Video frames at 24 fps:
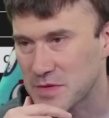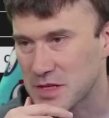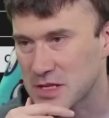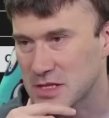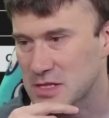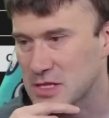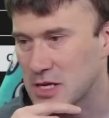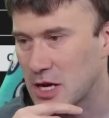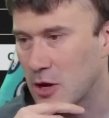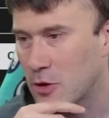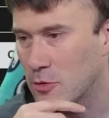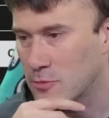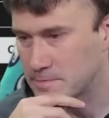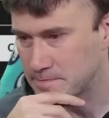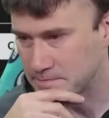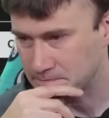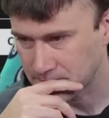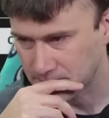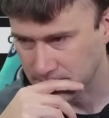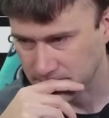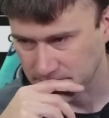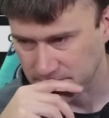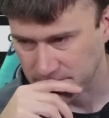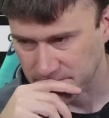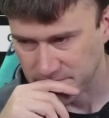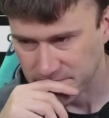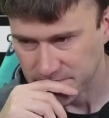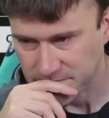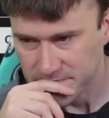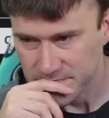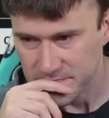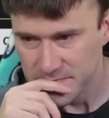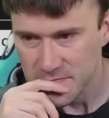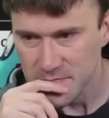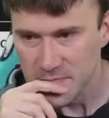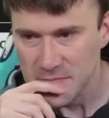So,
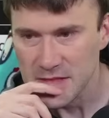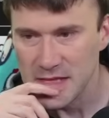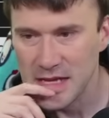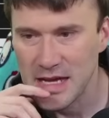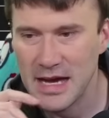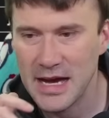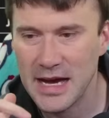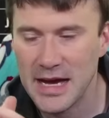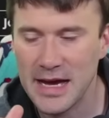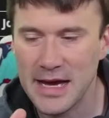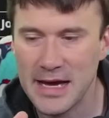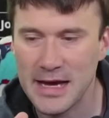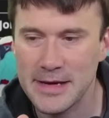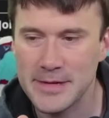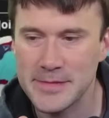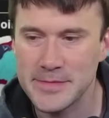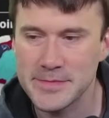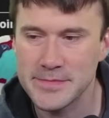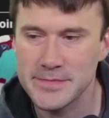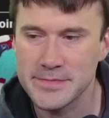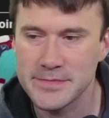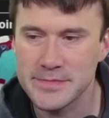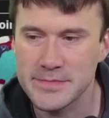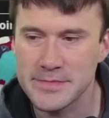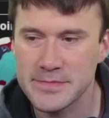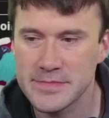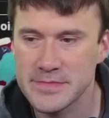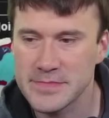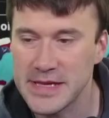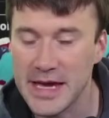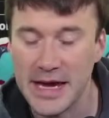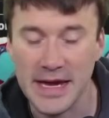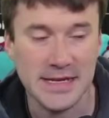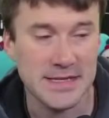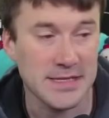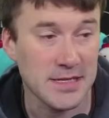Uh,
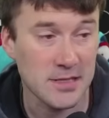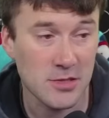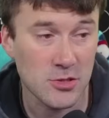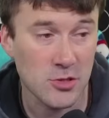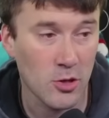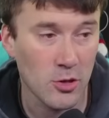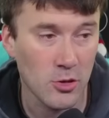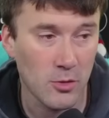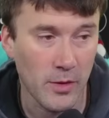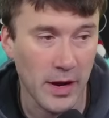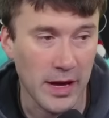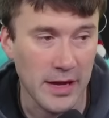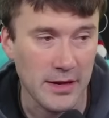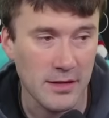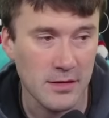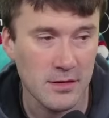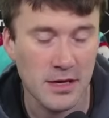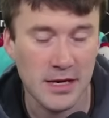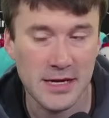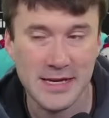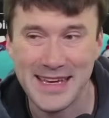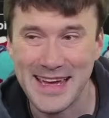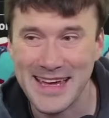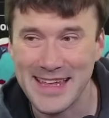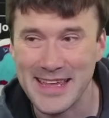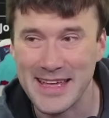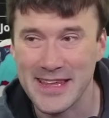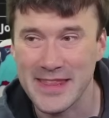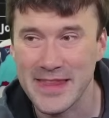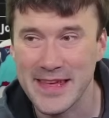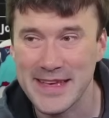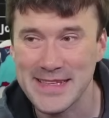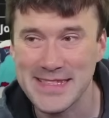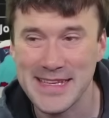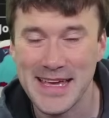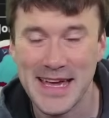yeah, it doesn't go away again,
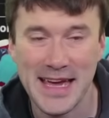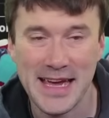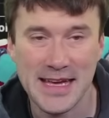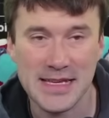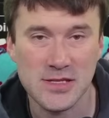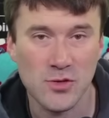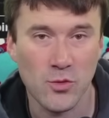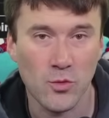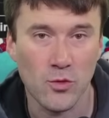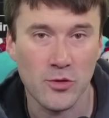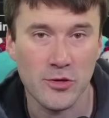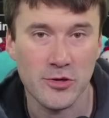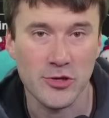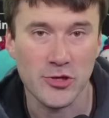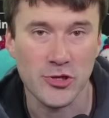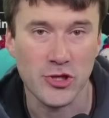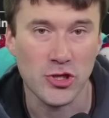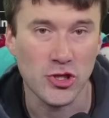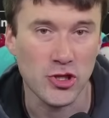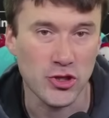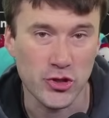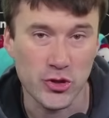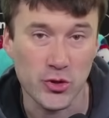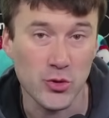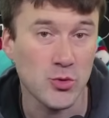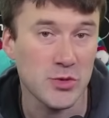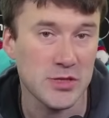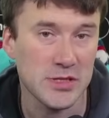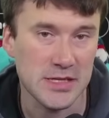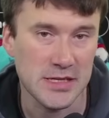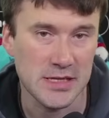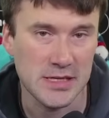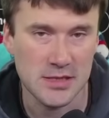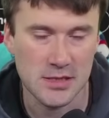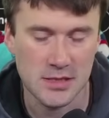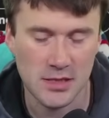unless it has the word
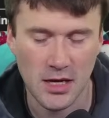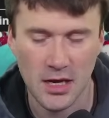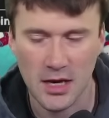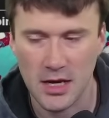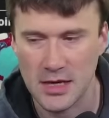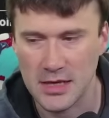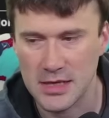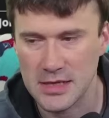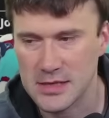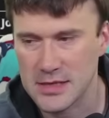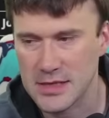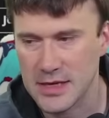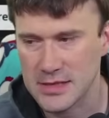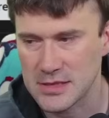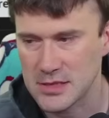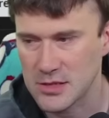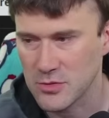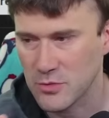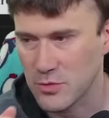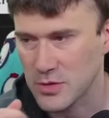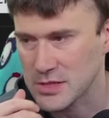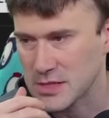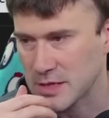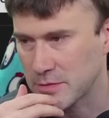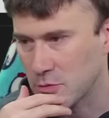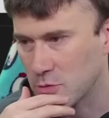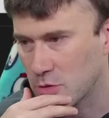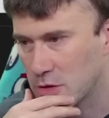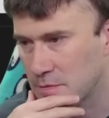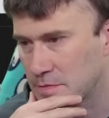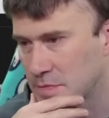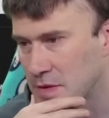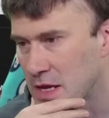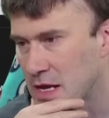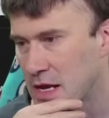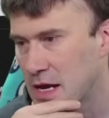uses on it. That's the one time it
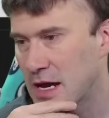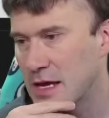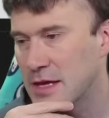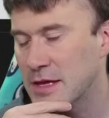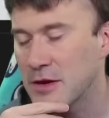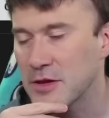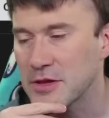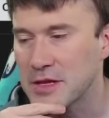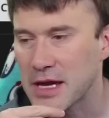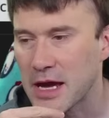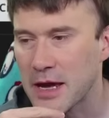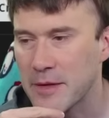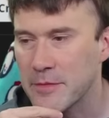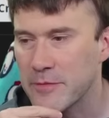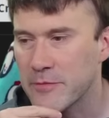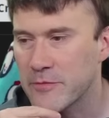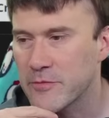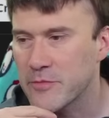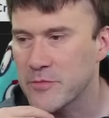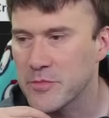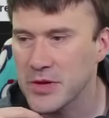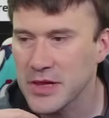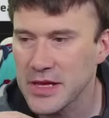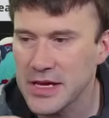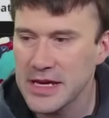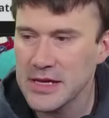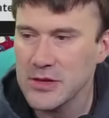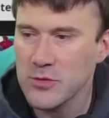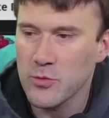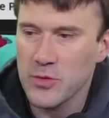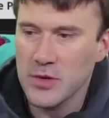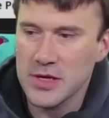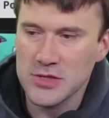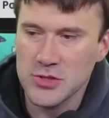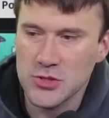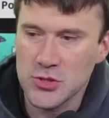would. Another thing, I've played
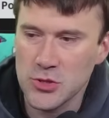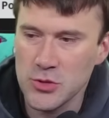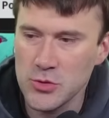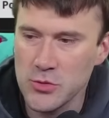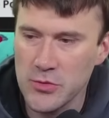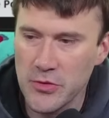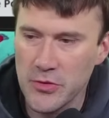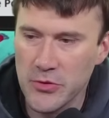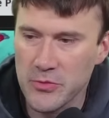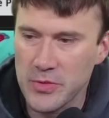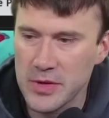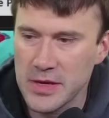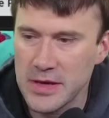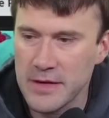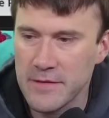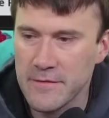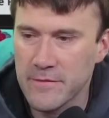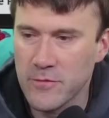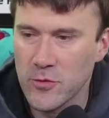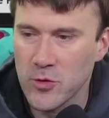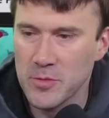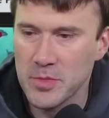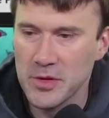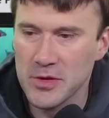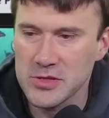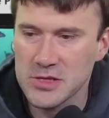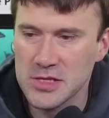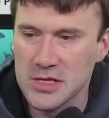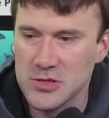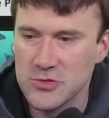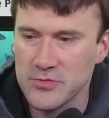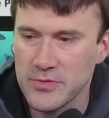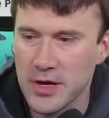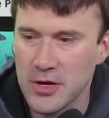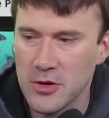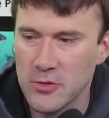with two, three and four players
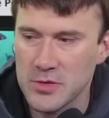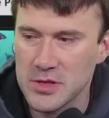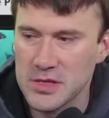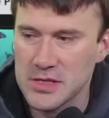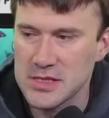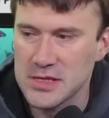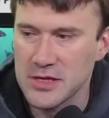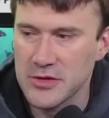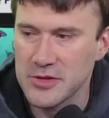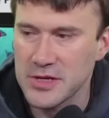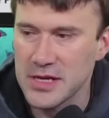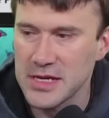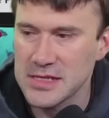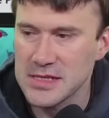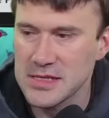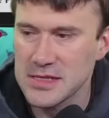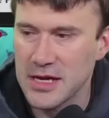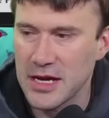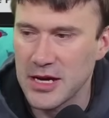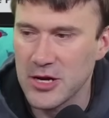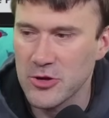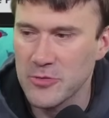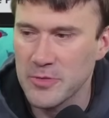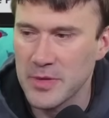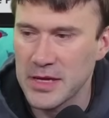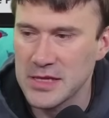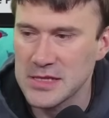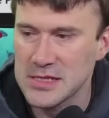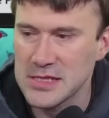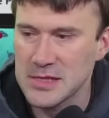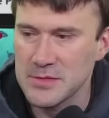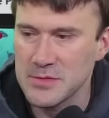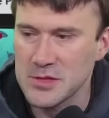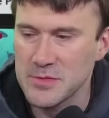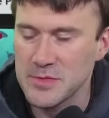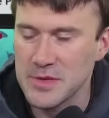against Rhino with the standard decks, and Iron Man
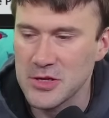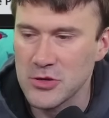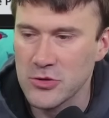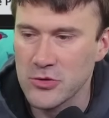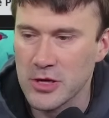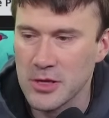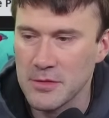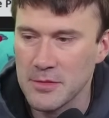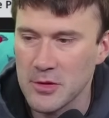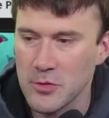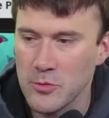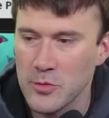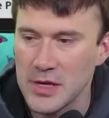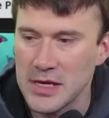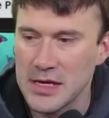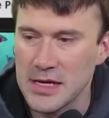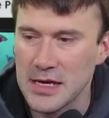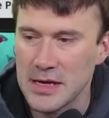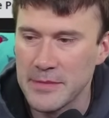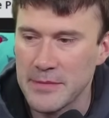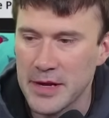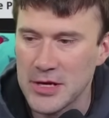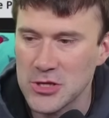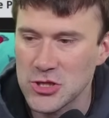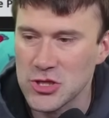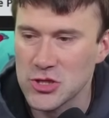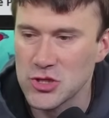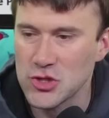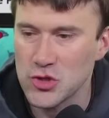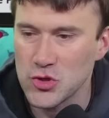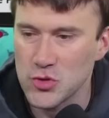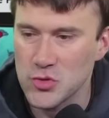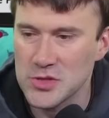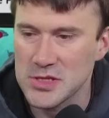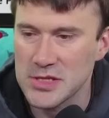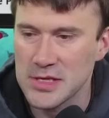seems to be incredibly weak. Am I just
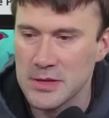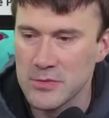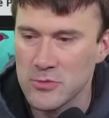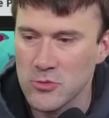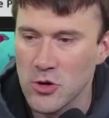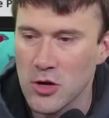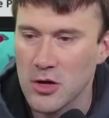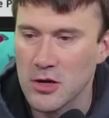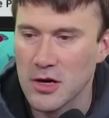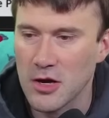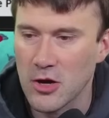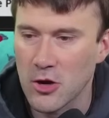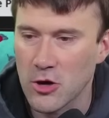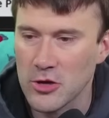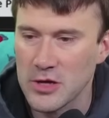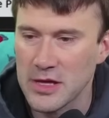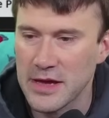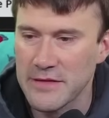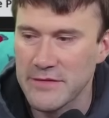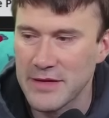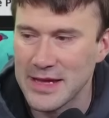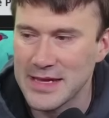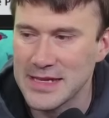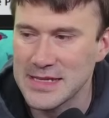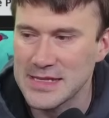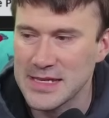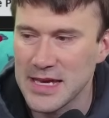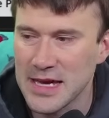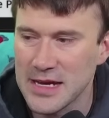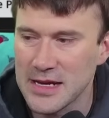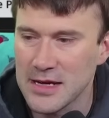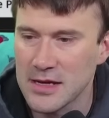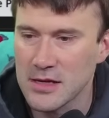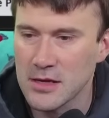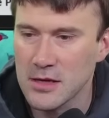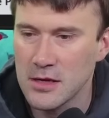using him wrong? I hardly have any
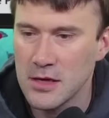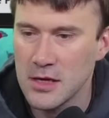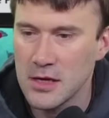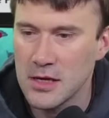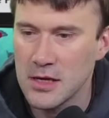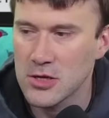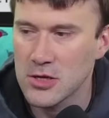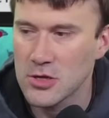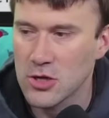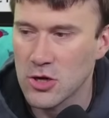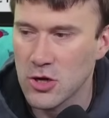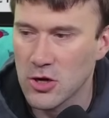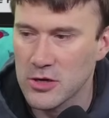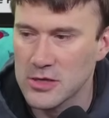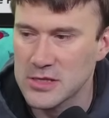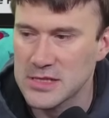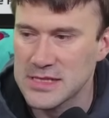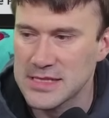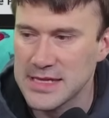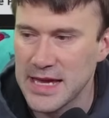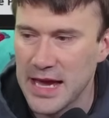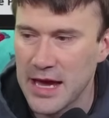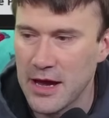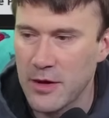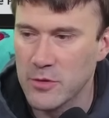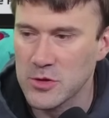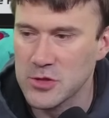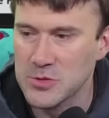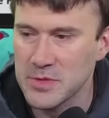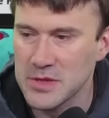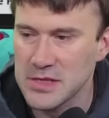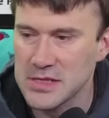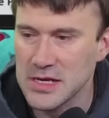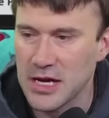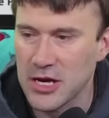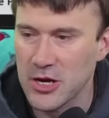tech cards down, which
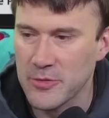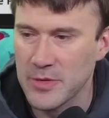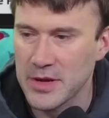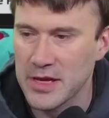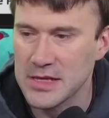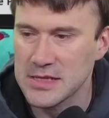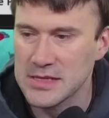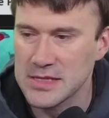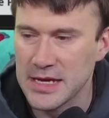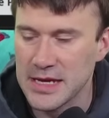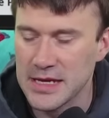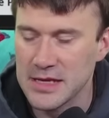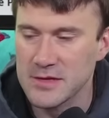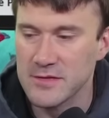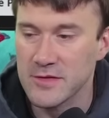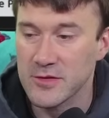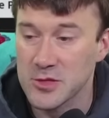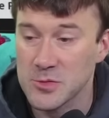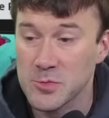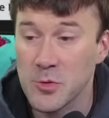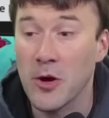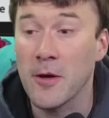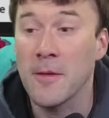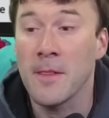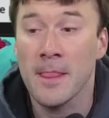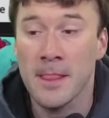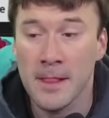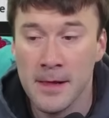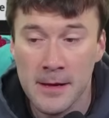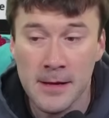means Iron Man's hand is very small.